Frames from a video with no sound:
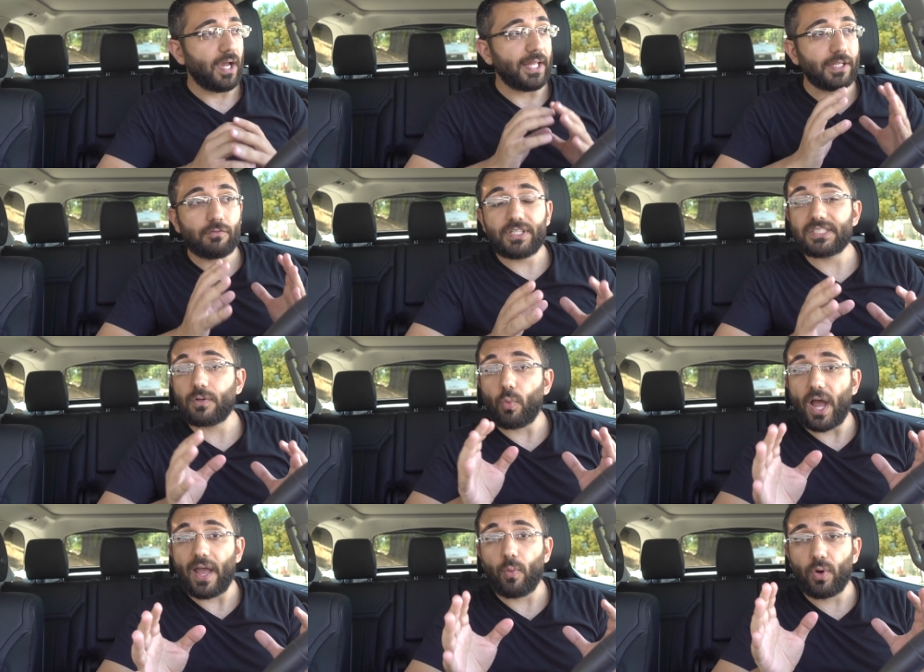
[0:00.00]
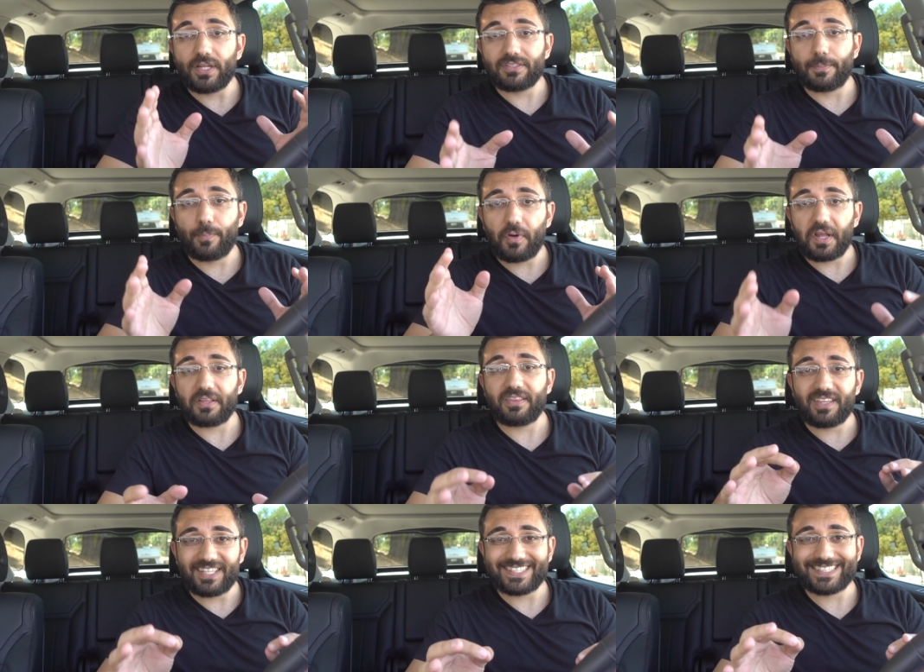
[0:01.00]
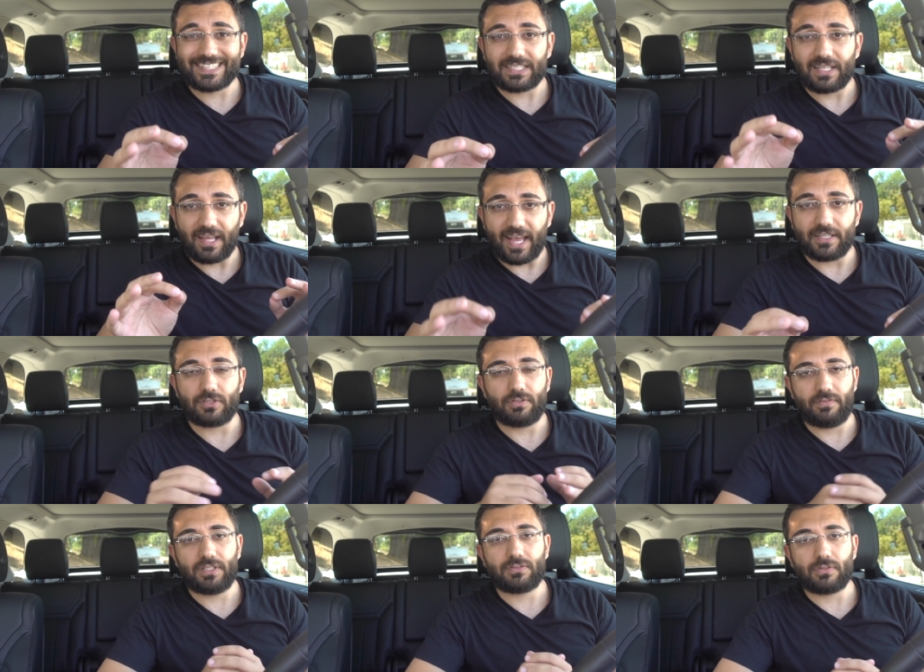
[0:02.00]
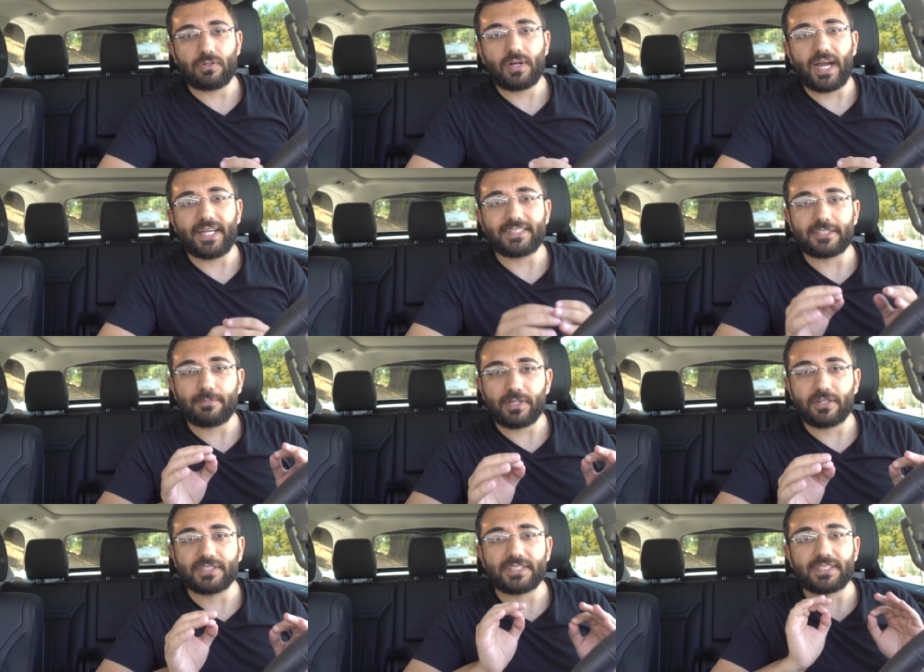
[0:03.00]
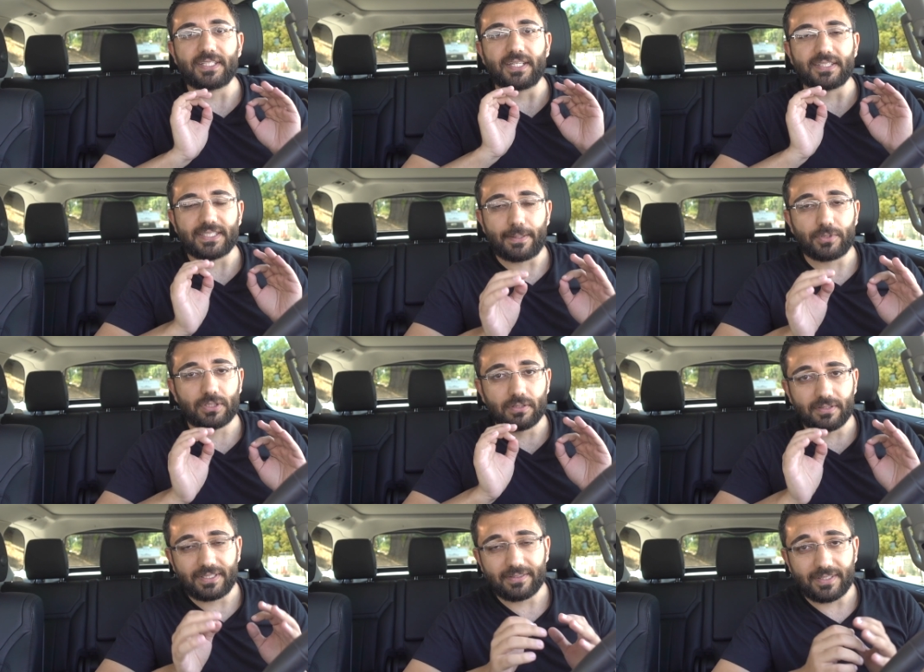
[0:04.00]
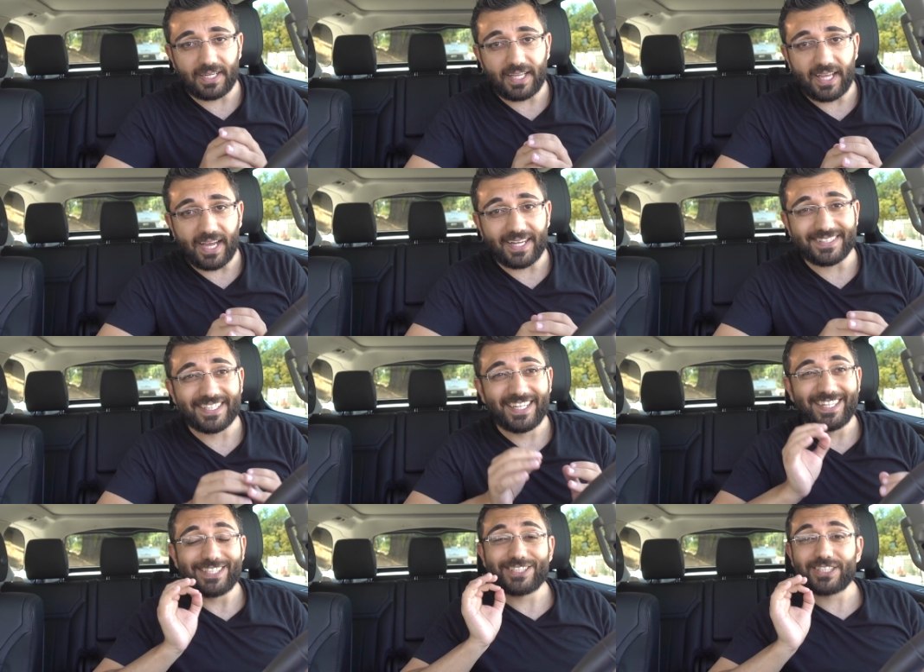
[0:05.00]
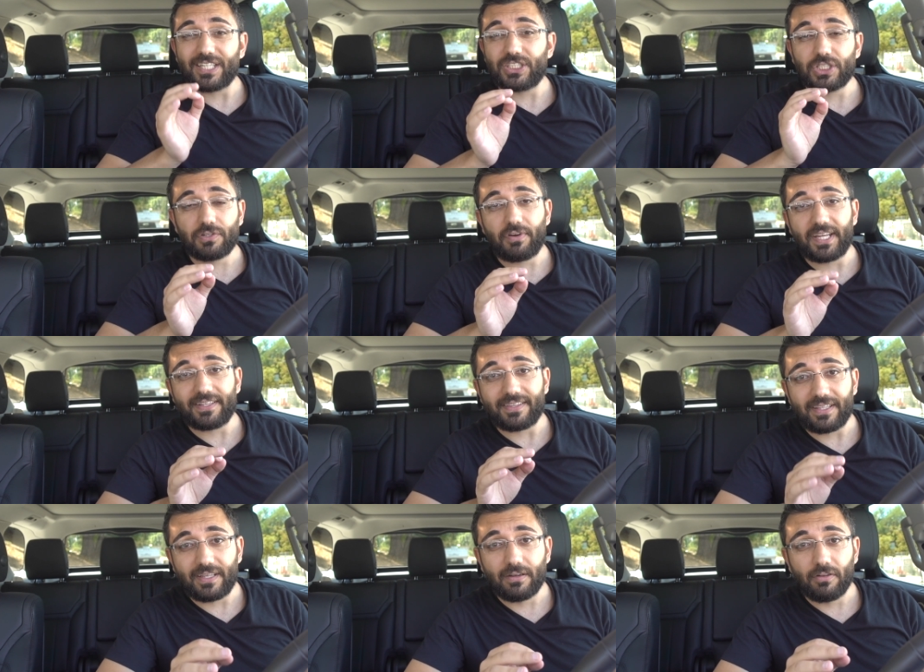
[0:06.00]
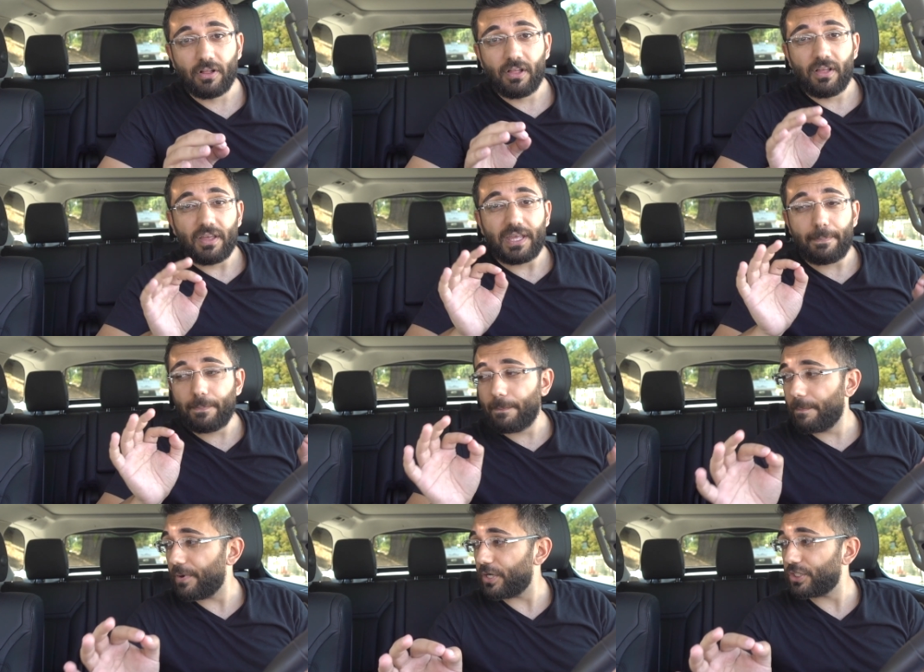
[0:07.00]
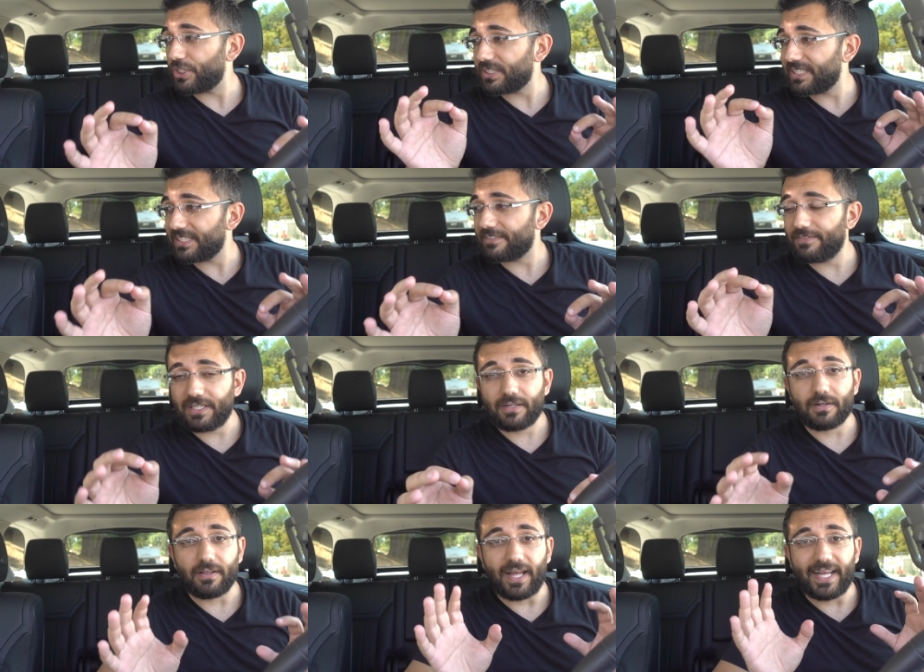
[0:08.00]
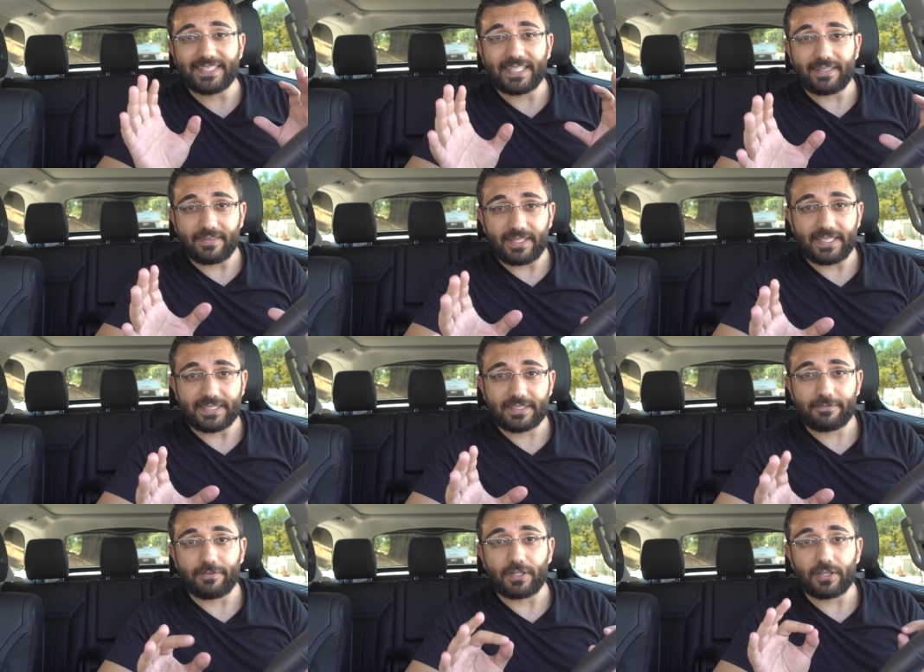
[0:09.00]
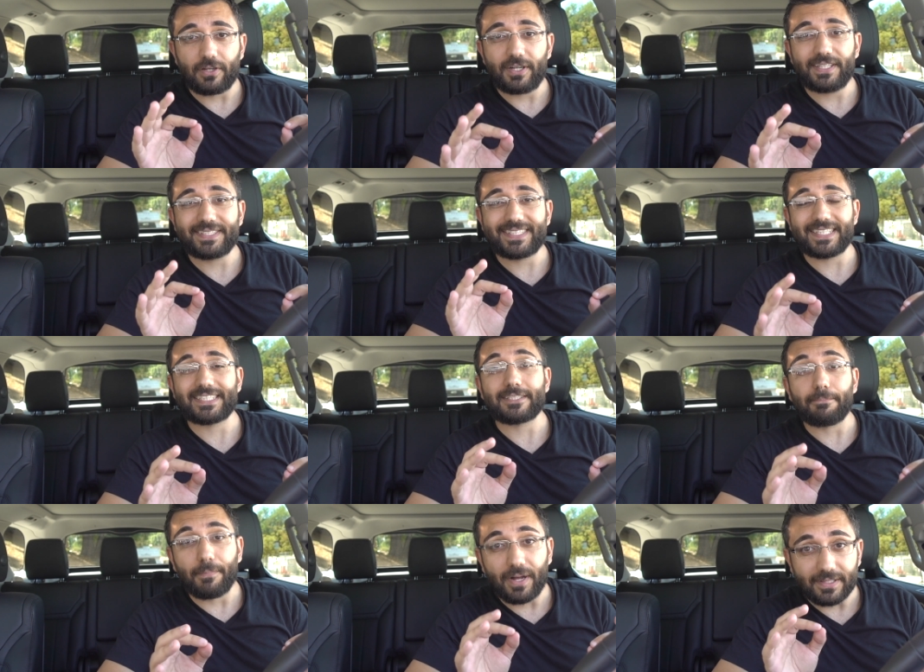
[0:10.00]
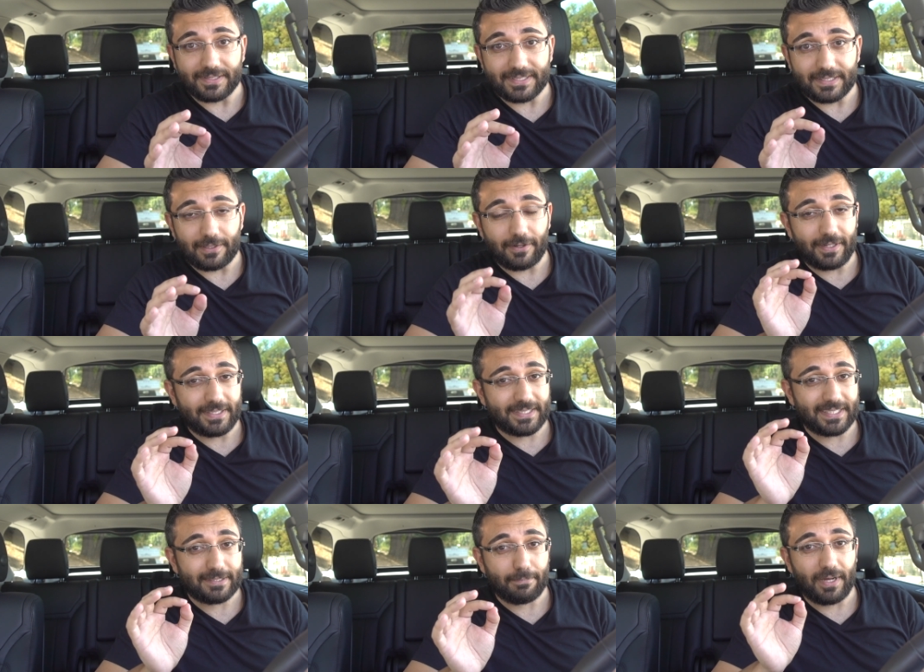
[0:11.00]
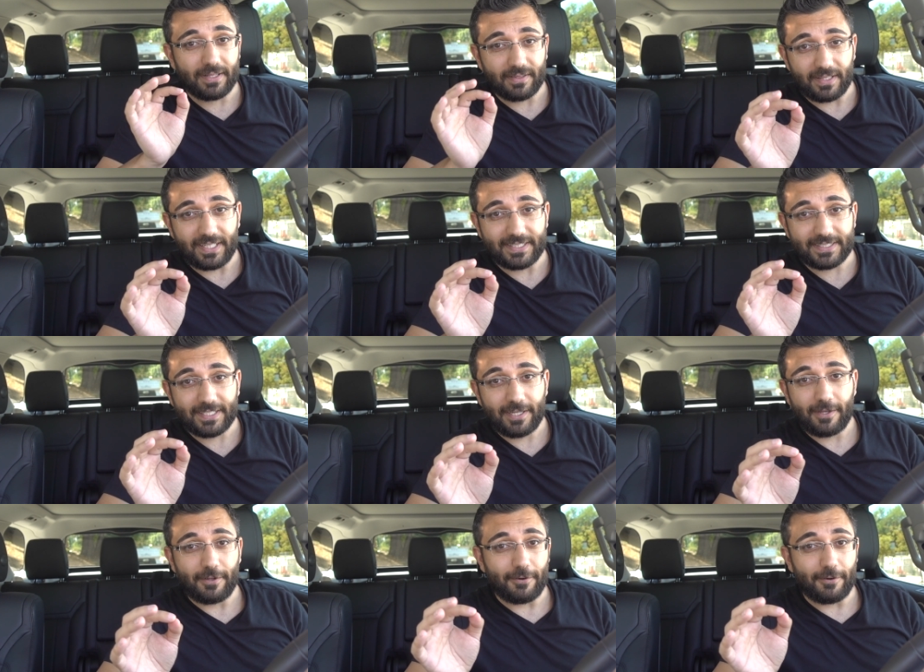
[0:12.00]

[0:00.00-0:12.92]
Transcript: And the reason why I wanted to bring this SUV to you guys is because it's an exceptional deal that he has. Such a great deal. He purchased this vehicle as a lease for 36 months. 36-month lease.